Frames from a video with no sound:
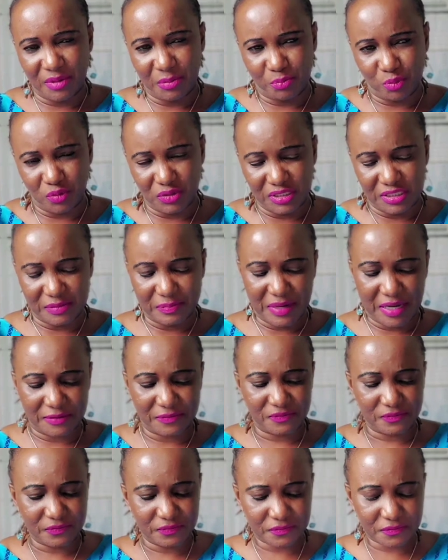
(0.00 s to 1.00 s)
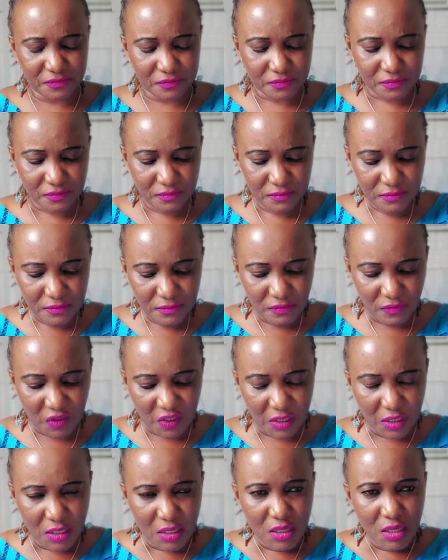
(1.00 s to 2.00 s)
policeman.
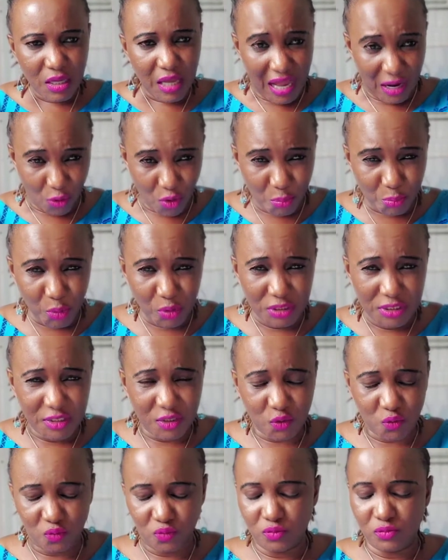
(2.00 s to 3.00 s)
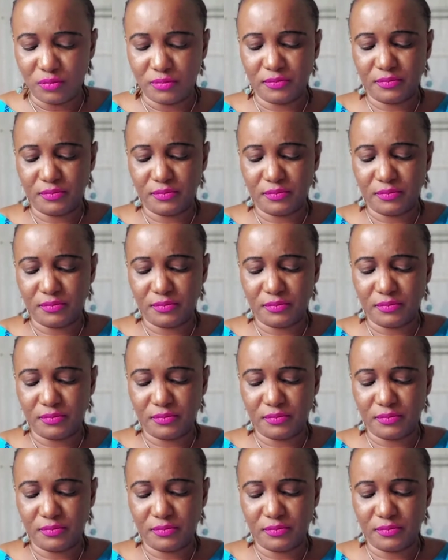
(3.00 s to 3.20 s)
I go police school.